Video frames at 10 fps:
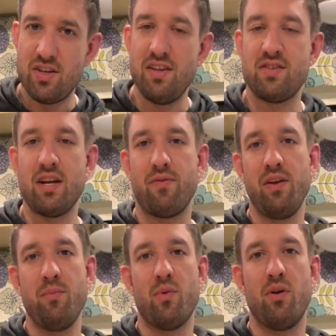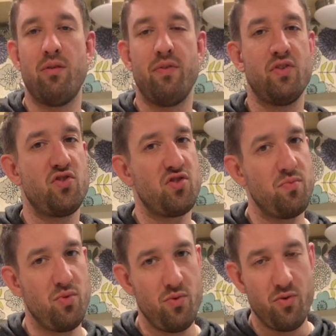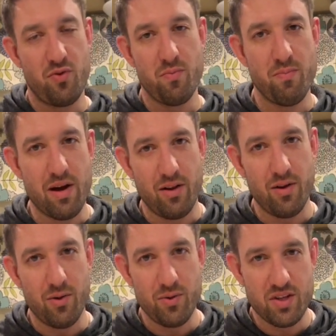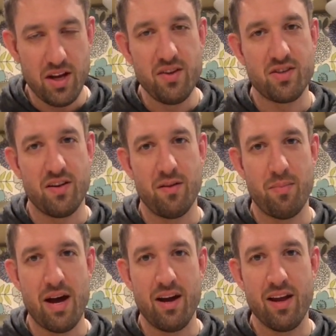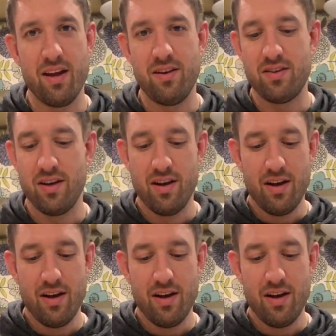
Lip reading: It's definitely more of a smooth, mellow taste on the back end.